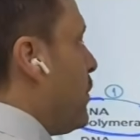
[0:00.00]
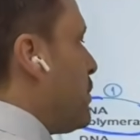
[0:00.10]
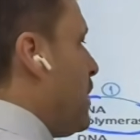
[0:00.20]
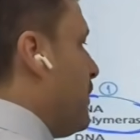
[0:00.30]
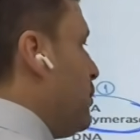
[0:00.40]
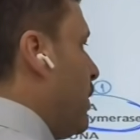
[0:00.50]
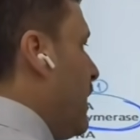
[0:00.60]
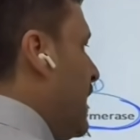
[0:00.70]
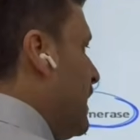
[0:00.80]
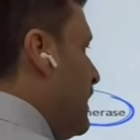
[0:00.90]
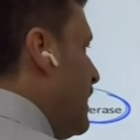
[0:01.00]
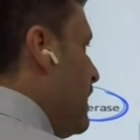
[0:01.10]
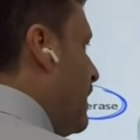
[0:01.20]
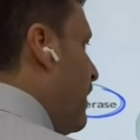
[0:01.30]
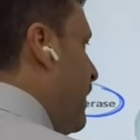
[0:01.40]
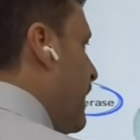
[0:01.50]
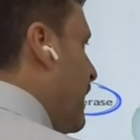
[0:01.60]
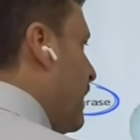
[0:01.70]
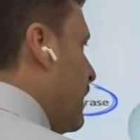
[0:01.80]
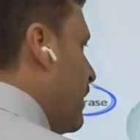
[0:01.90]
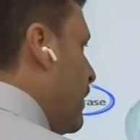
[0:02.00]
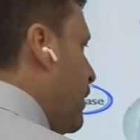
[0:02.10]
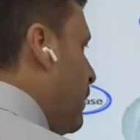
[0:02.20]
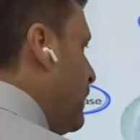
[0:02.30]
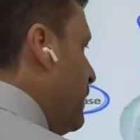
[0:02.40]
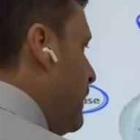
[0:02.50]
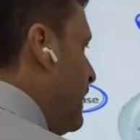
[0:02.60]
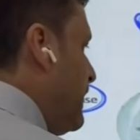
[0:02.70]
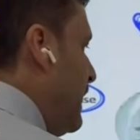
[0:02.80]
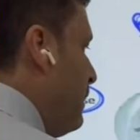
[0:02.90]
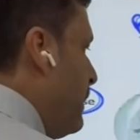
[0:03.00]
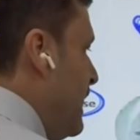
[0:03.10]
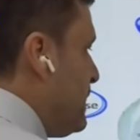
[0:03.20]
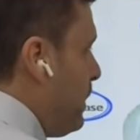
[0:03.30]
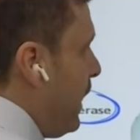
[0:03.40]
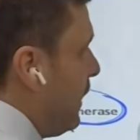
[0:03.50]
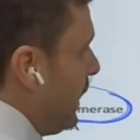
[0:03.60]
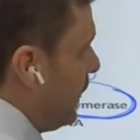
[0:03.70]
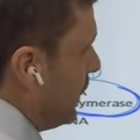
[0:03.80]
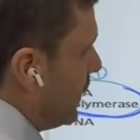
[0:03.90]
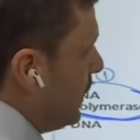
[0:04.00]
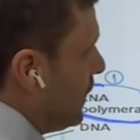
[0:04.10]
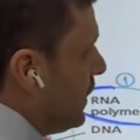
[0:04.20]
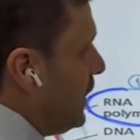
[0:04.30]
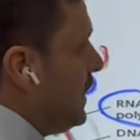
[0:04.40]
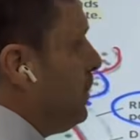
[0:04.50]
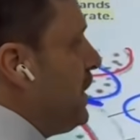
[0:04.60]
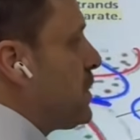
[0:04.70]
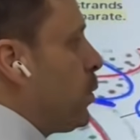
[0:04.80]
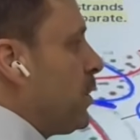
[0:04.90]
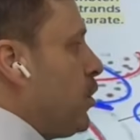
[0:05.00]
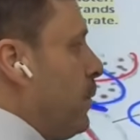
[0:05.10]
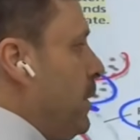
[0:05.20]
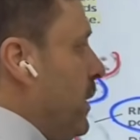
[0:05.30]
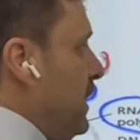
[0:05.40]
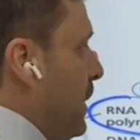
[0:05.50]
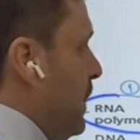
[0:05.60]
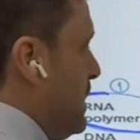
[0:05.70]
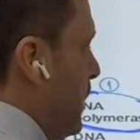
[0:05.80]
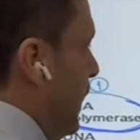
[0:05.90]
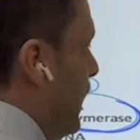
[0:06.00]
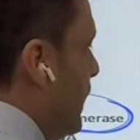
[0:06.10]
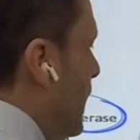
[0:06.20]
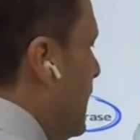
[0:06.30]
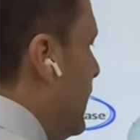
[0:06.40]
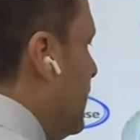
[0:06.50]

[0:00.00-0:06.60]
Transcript: Of course, you have to know that the complementary base pairing. It means what complementary base pairing?